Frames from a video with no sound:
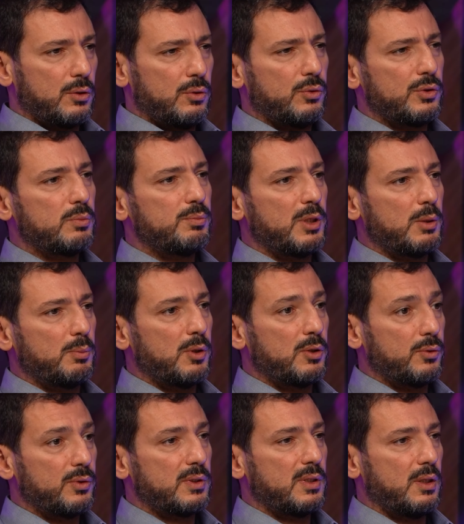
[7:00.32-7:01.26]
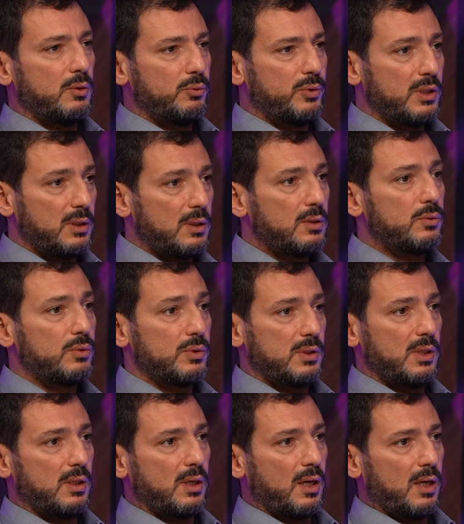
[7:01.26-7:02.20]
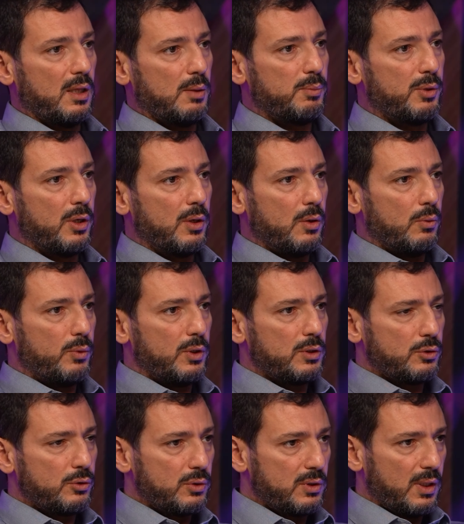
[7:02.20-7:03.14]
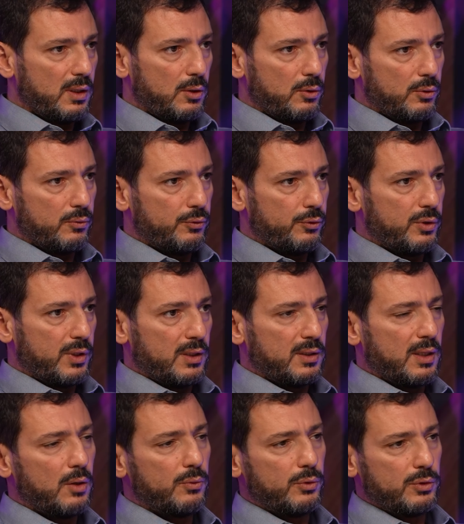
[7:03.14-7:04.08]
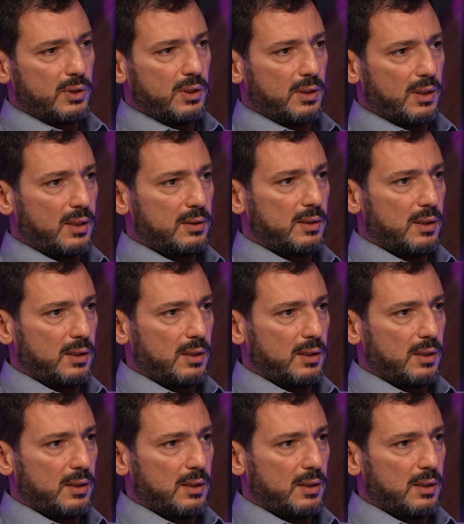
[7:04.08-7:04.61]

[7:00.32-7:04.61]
those people to say we need to seek help? What should they look for and how would they get